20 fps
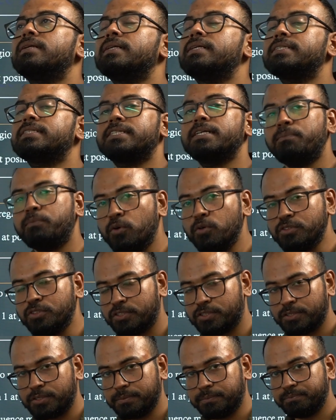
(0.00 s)

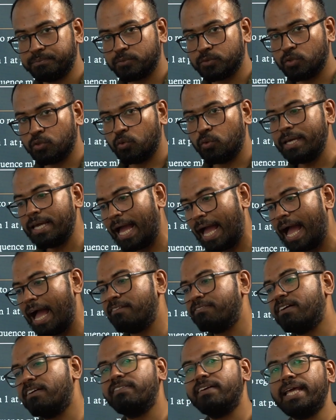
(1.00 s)
suppose we
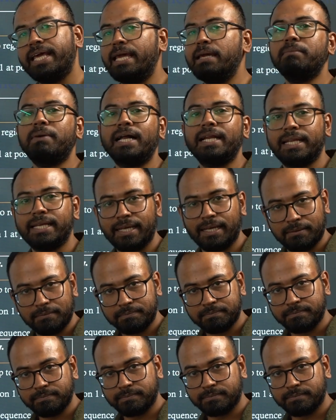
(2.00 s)
have our mRNA.